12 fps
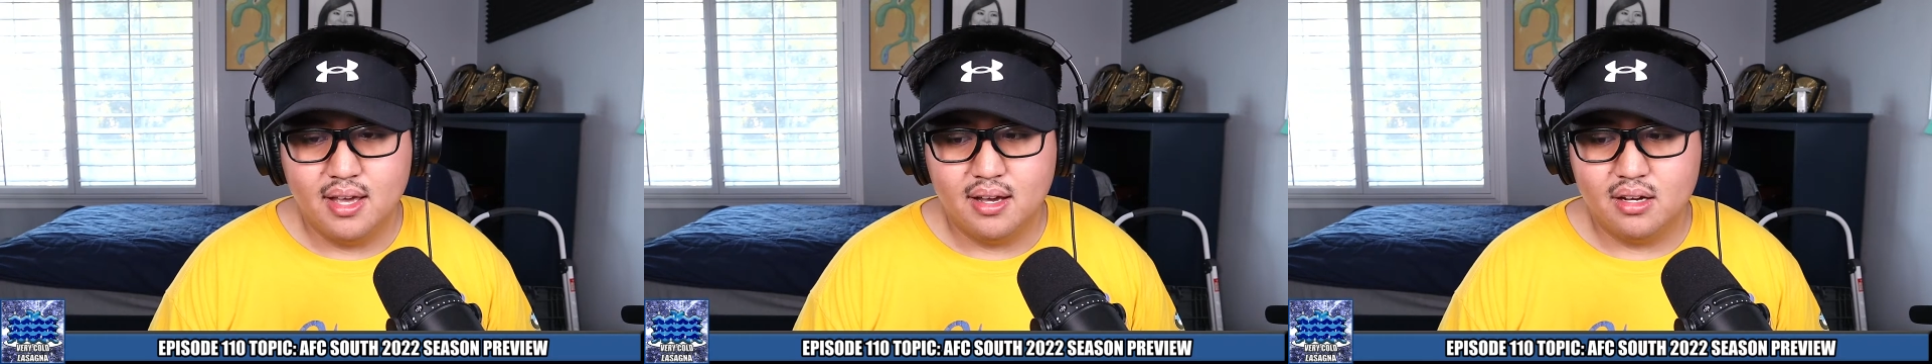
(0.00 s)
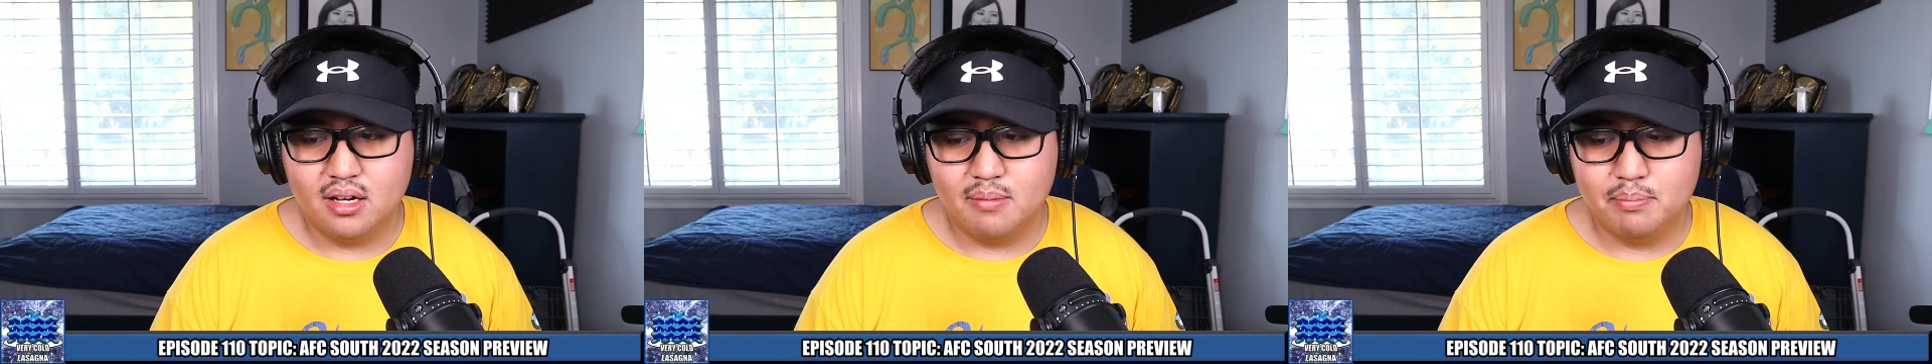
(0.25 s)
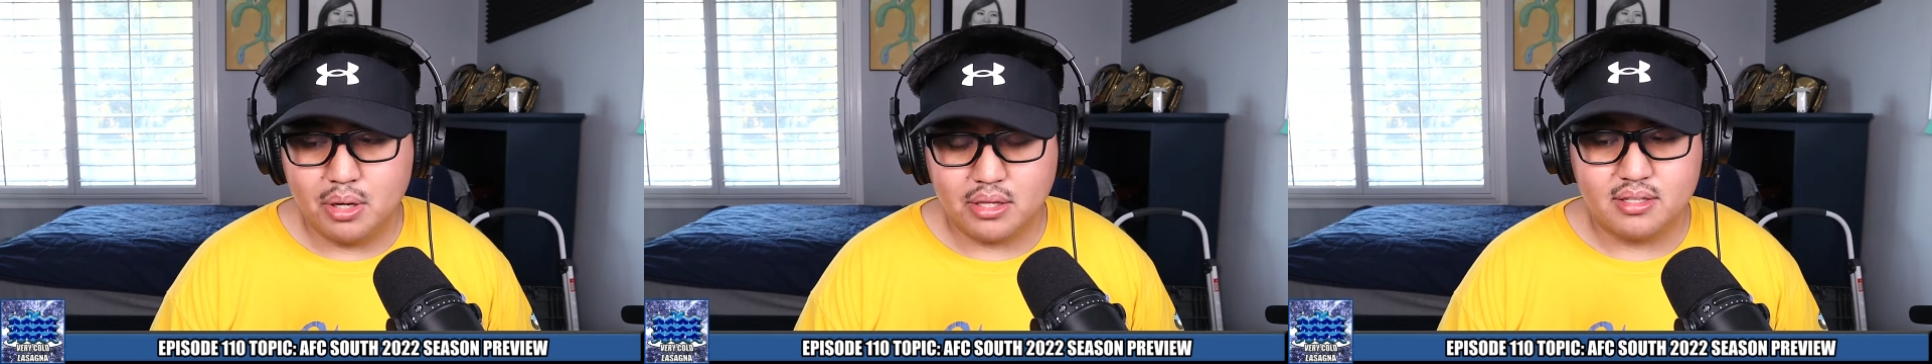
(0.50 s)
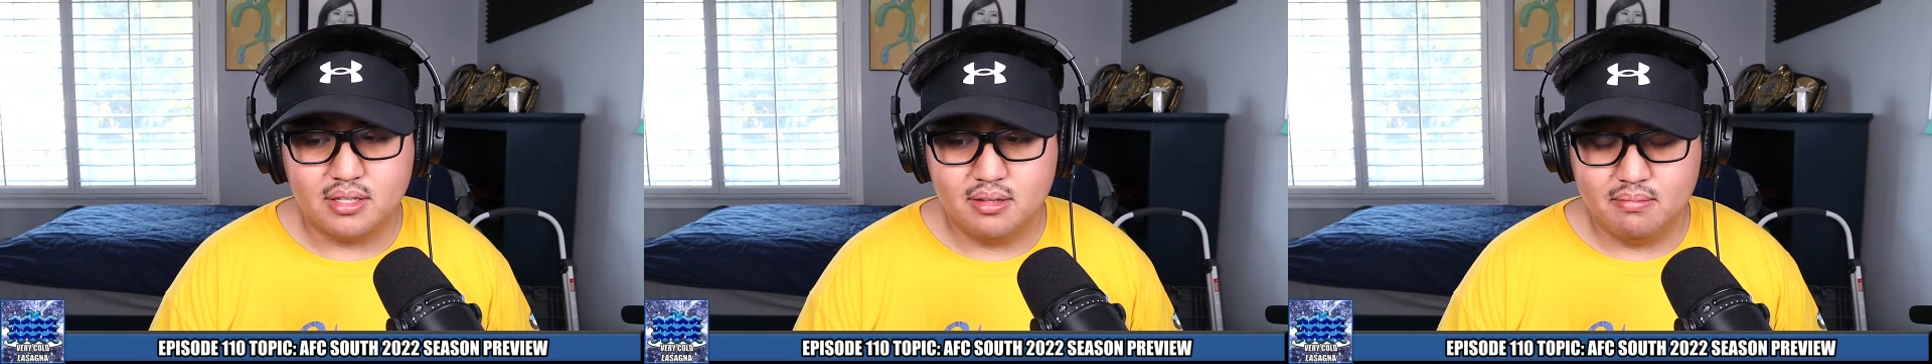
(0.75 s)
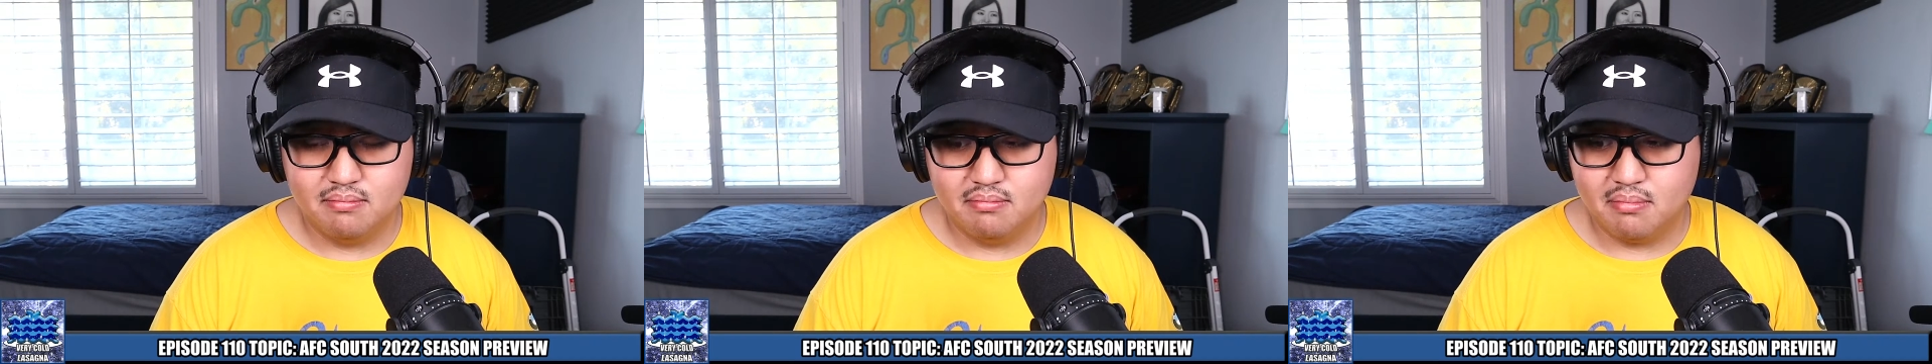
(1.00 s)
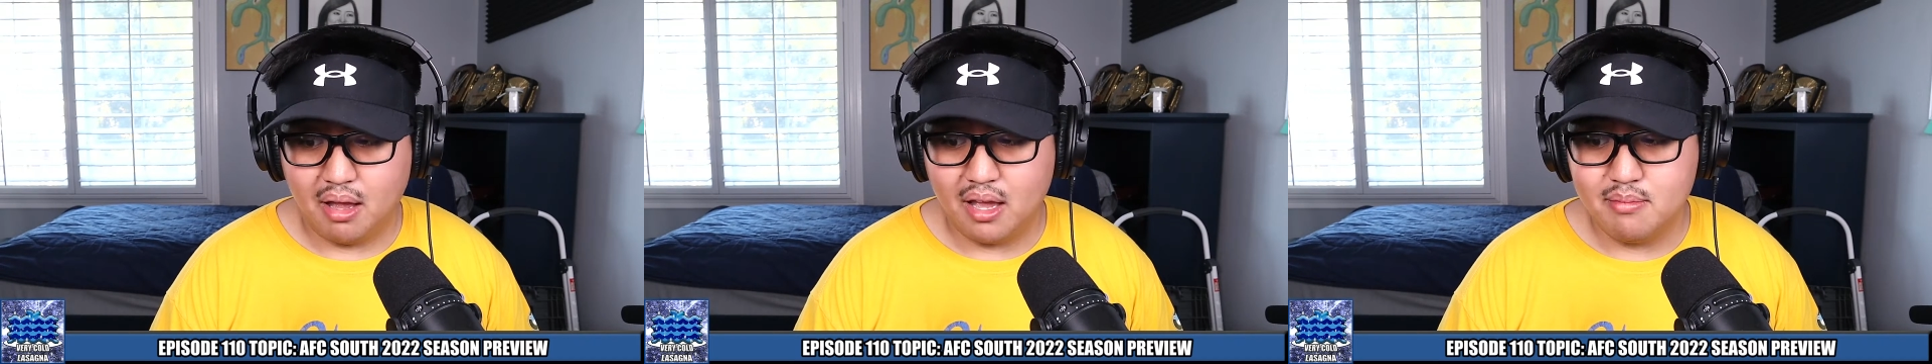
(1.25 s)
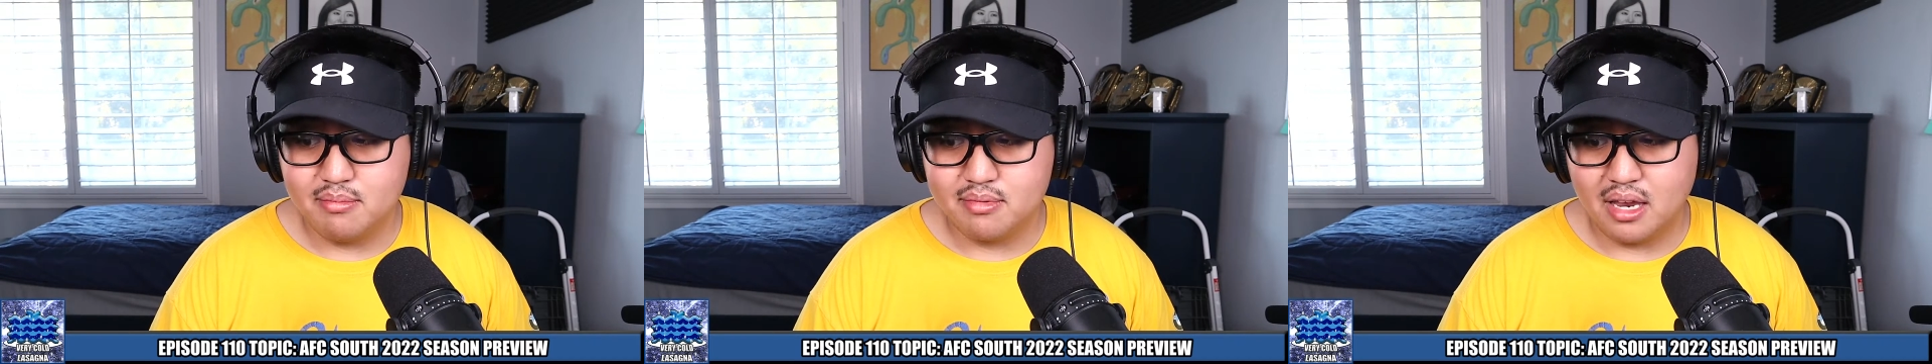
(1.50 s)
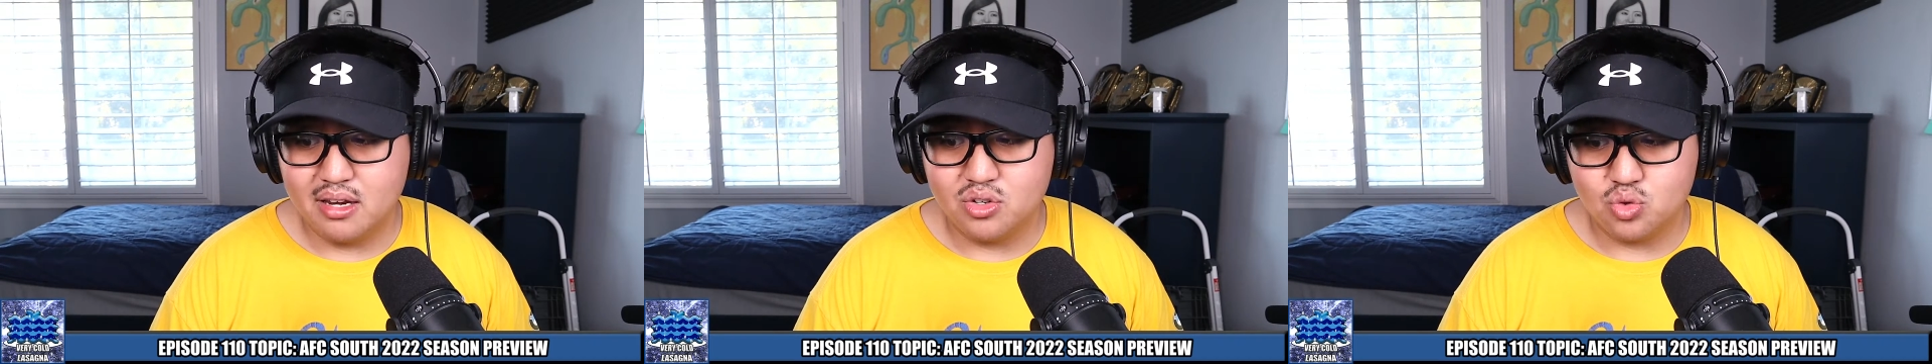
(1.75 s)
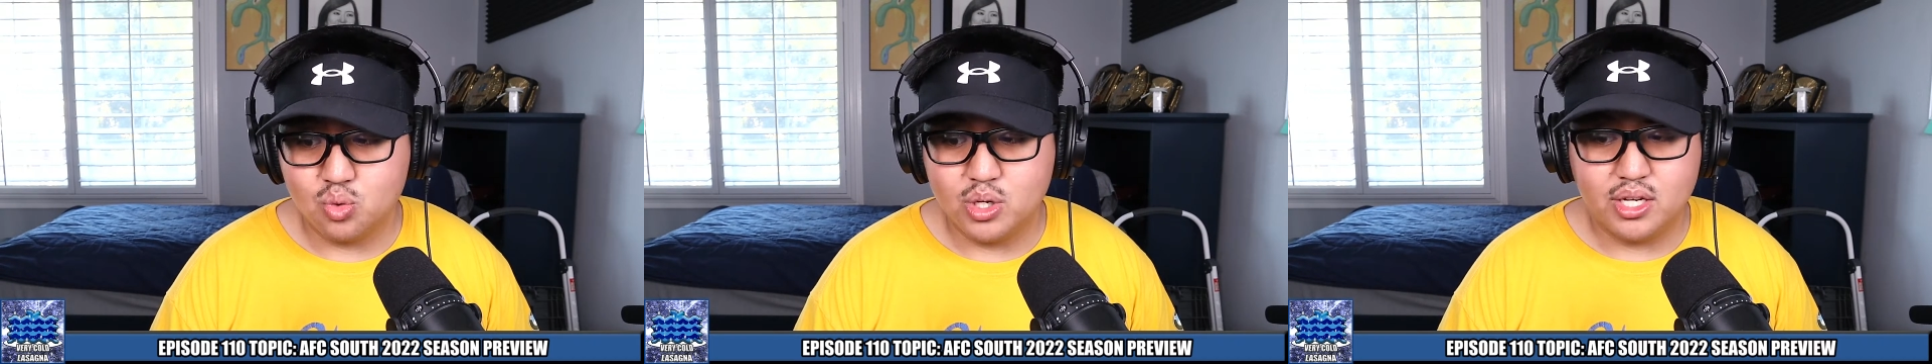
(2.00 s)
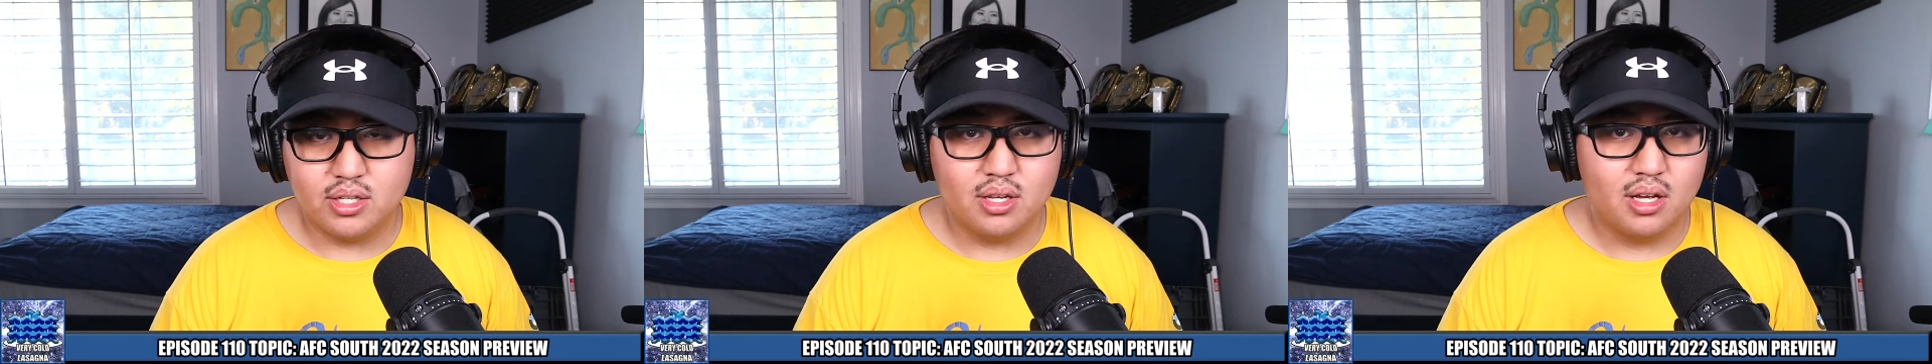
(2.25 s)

but I'm kind of intrigued